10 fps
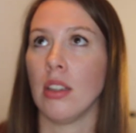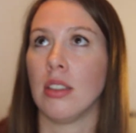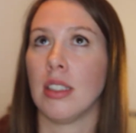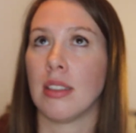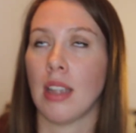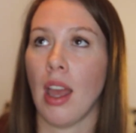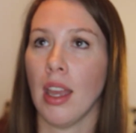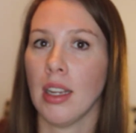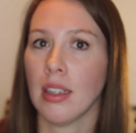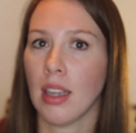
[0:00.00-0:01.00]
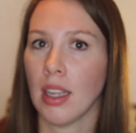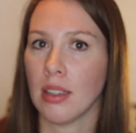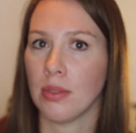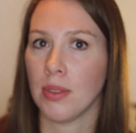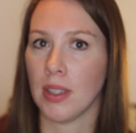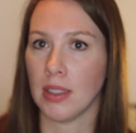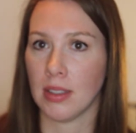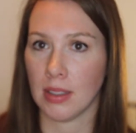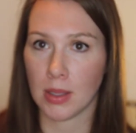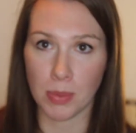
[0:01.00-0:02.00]
design kind of is
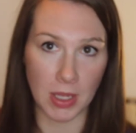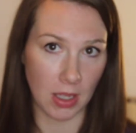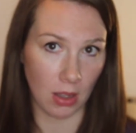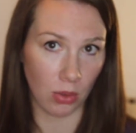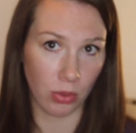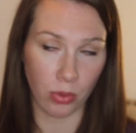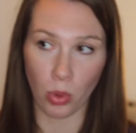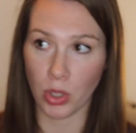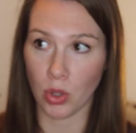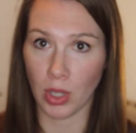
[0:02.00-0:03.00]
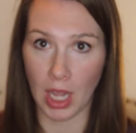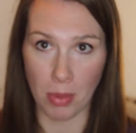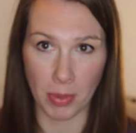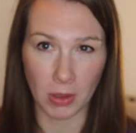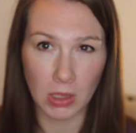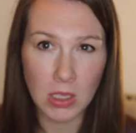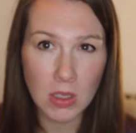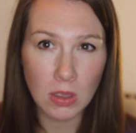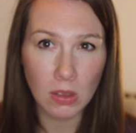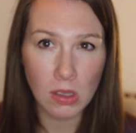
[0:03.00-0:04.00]
speaking for your capabilities
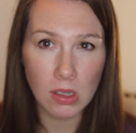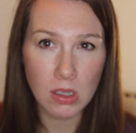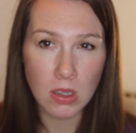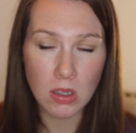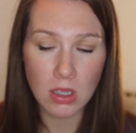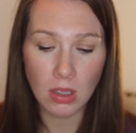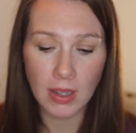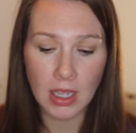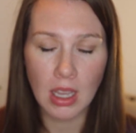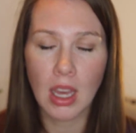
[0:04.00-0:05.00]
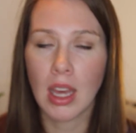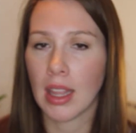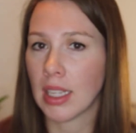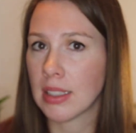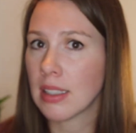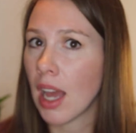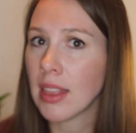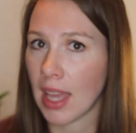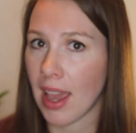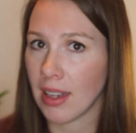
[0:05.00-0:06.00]
to in a certain degree. Like it's
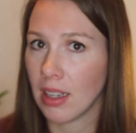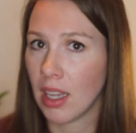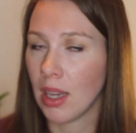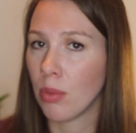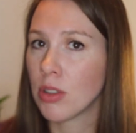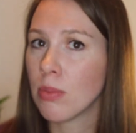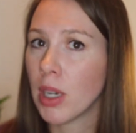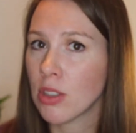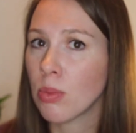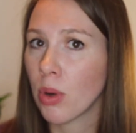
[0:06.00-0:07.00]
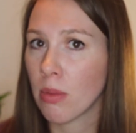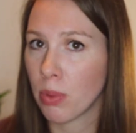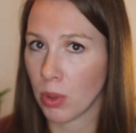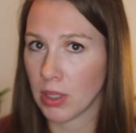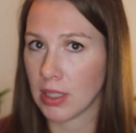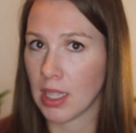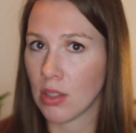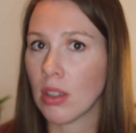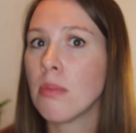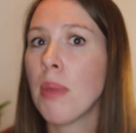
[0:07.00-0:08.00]
not that. What's much more important is
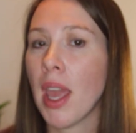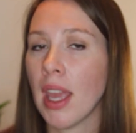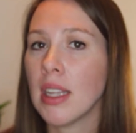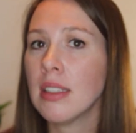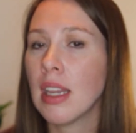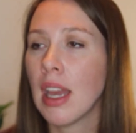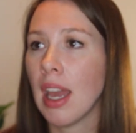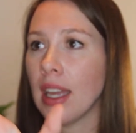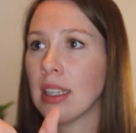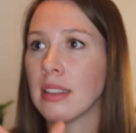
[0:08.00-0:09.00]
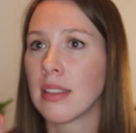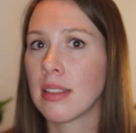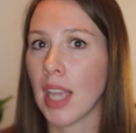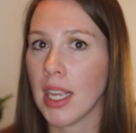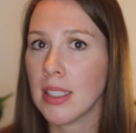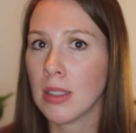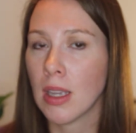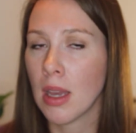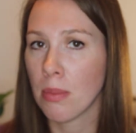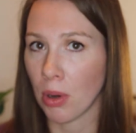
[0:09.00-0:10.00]
that you can paint a concise
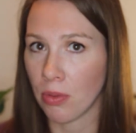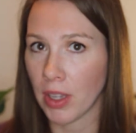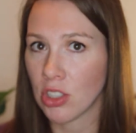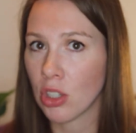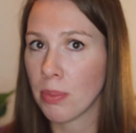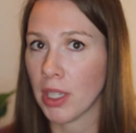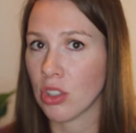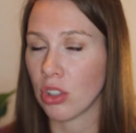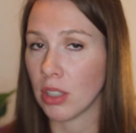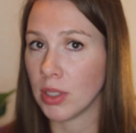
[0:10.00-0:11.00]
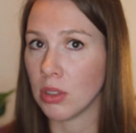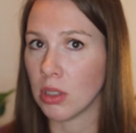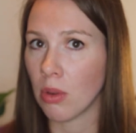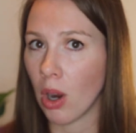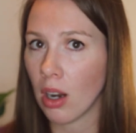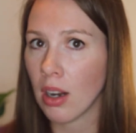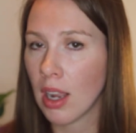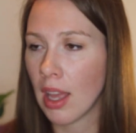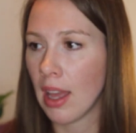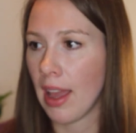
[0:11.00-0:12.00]
professional picture of who you are
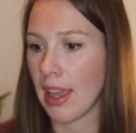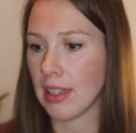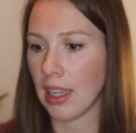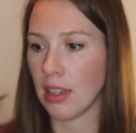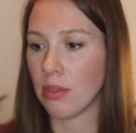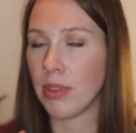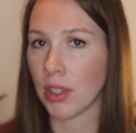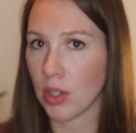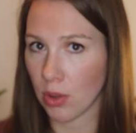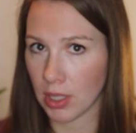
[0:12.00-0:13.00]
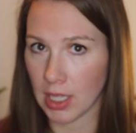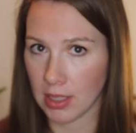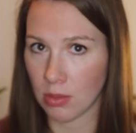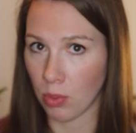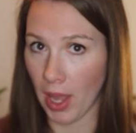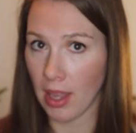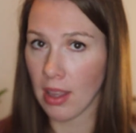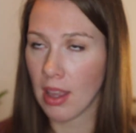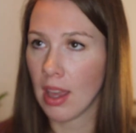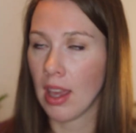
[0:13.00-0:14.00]
in a very organized
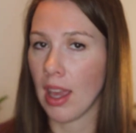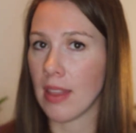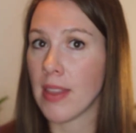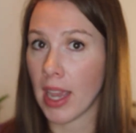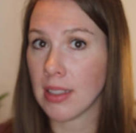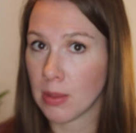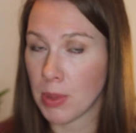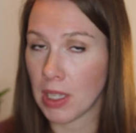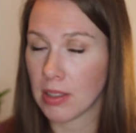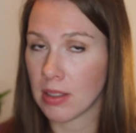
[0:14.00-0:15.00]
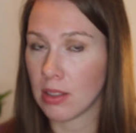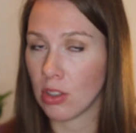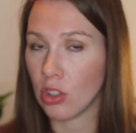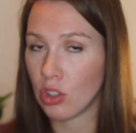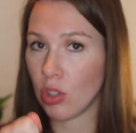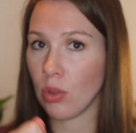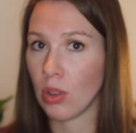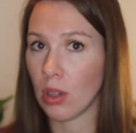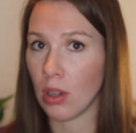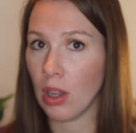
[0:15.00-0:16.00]
way, and that speaks to
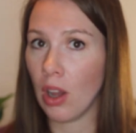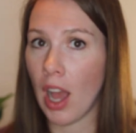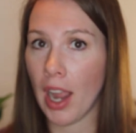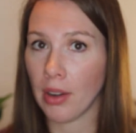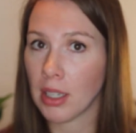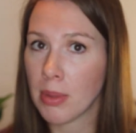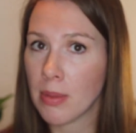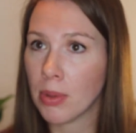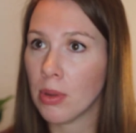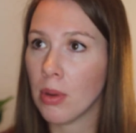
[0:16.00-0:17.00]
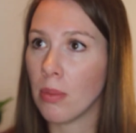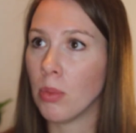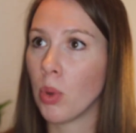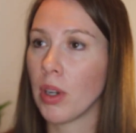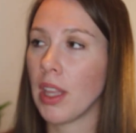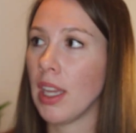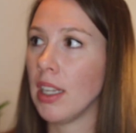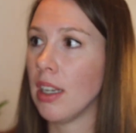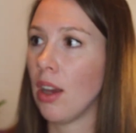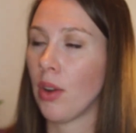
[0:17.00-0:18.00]
the hiring people more
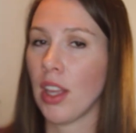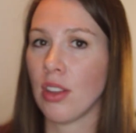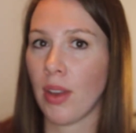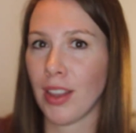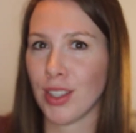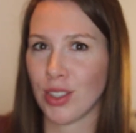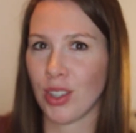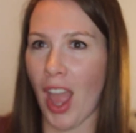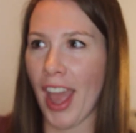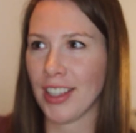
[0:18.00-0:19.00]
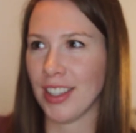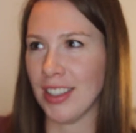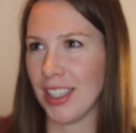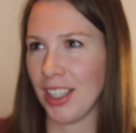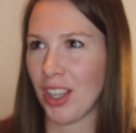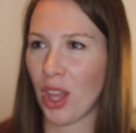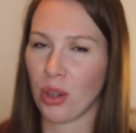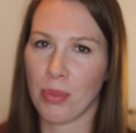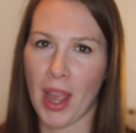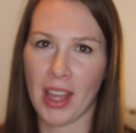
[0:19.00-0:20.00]
than, okay, you got this accenting
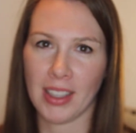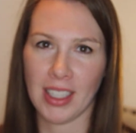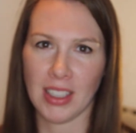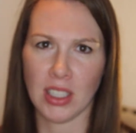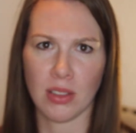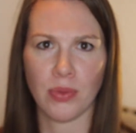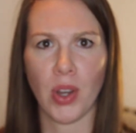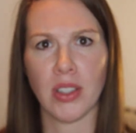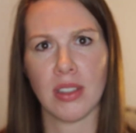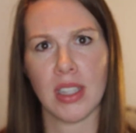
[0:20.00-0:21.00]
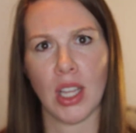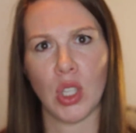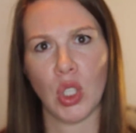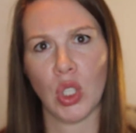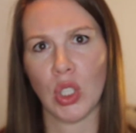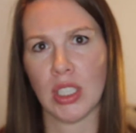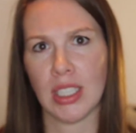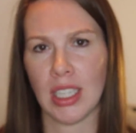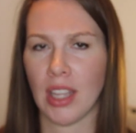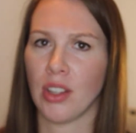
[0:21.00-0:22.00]
color palette and these fonts that look good
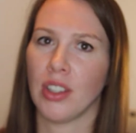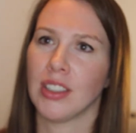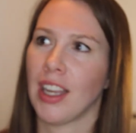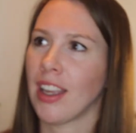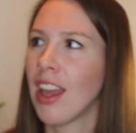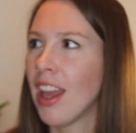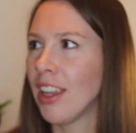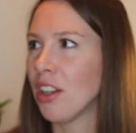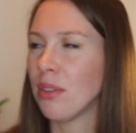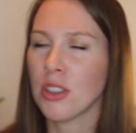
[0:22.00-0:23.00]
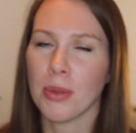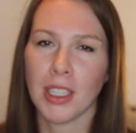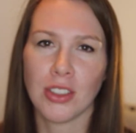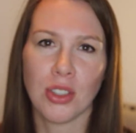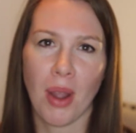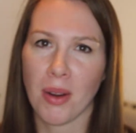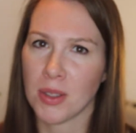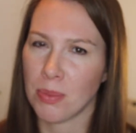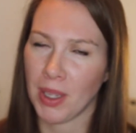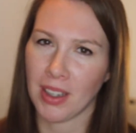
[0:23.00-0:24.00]
together, and like, you know, if you're spending 2
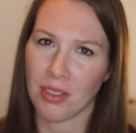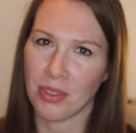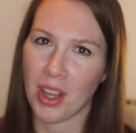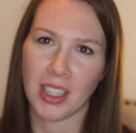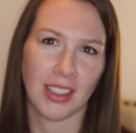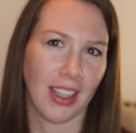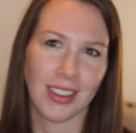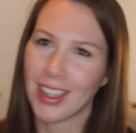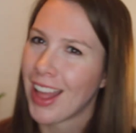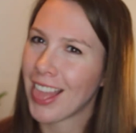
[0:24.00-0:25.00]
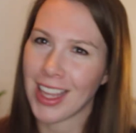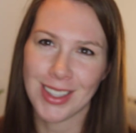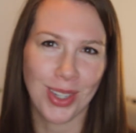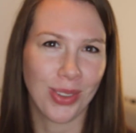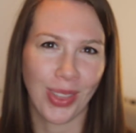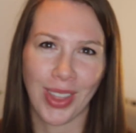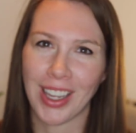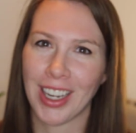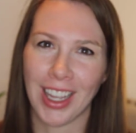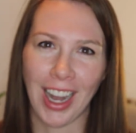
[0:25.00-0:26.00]
hours picking a font, like that's
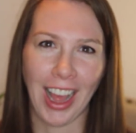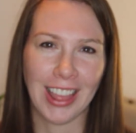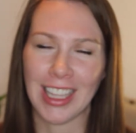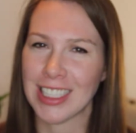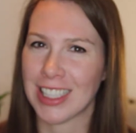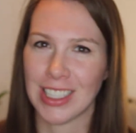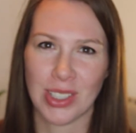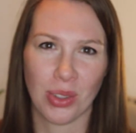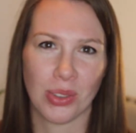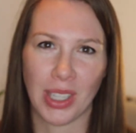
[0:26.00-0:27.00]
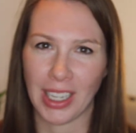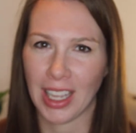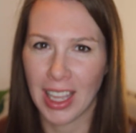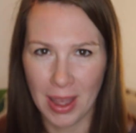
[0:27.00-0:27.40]
overthinking it, and things that don't, like,